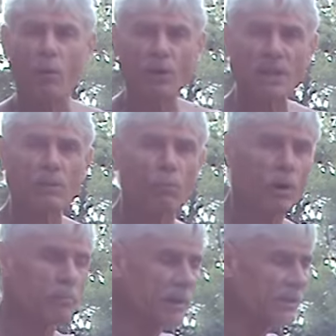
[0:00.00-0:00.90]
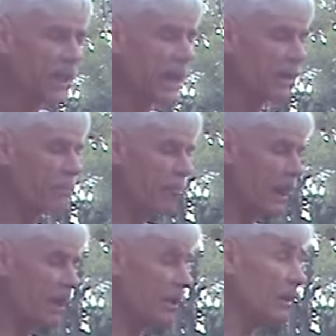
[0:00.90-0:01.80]
only eating one meal a day.
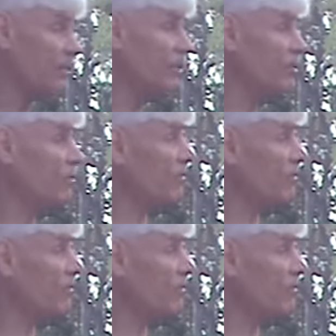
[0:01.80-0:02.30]
It's, it's,